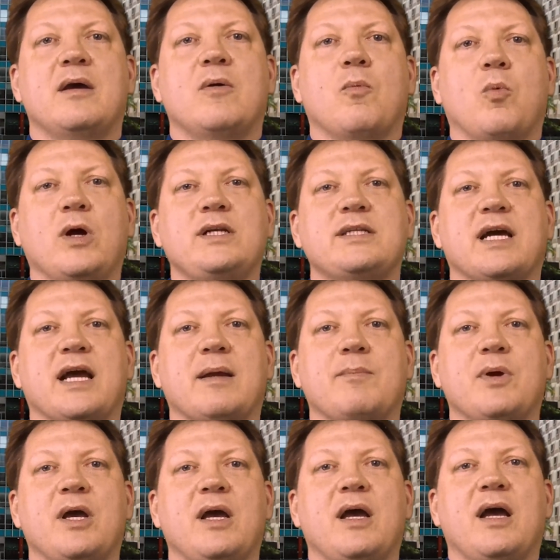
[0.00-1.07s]
One time,
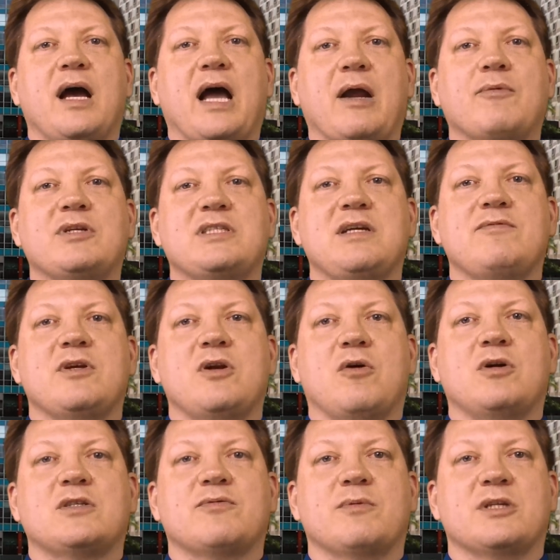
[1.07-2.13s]
I received a
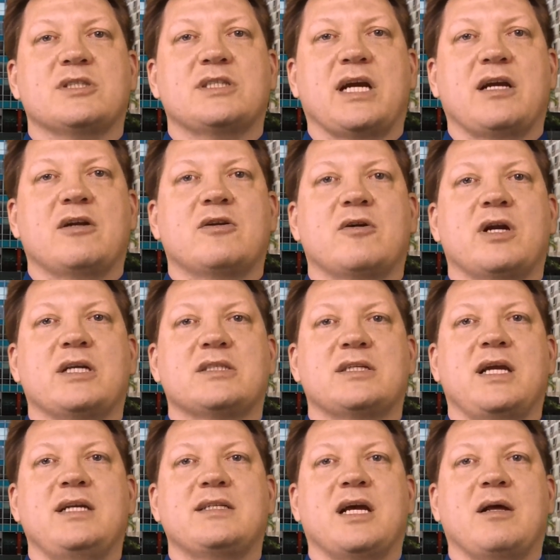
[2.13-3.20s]
notice from the Secretary of
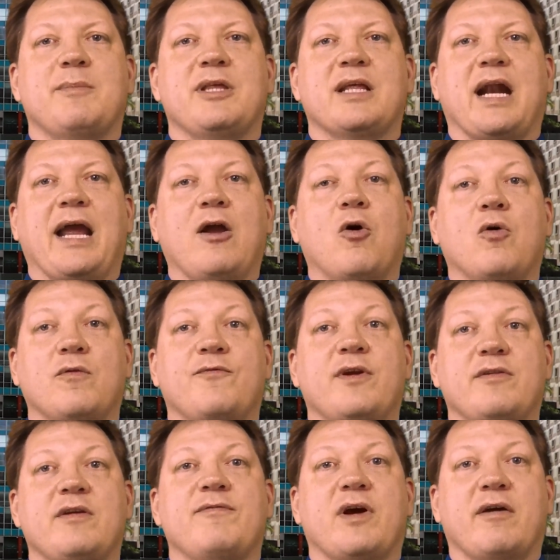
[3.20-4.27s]
State telling me that I owed
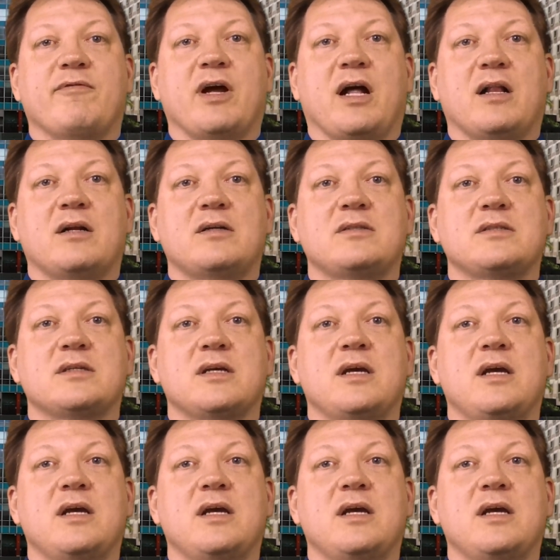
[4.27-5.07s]
$55.